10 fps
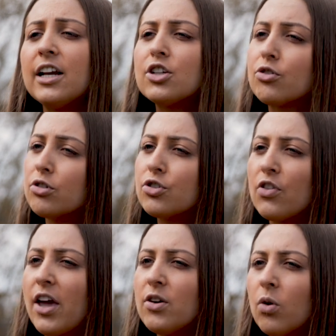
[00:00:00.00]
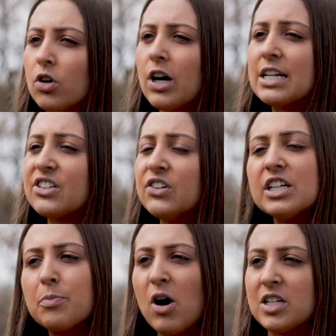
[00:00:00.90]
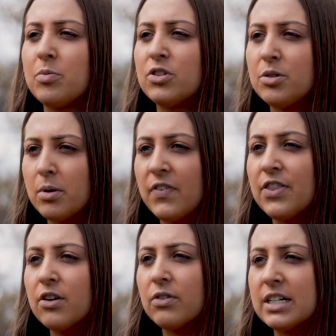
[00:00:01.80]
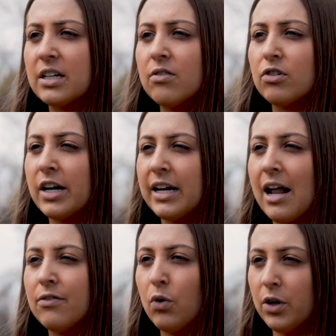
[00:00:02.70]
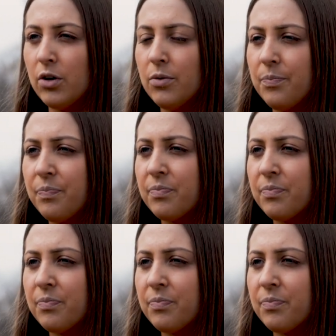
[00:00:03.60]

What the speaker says: it is crucial that you order as soon as possible to prevent the risk of running out of oil.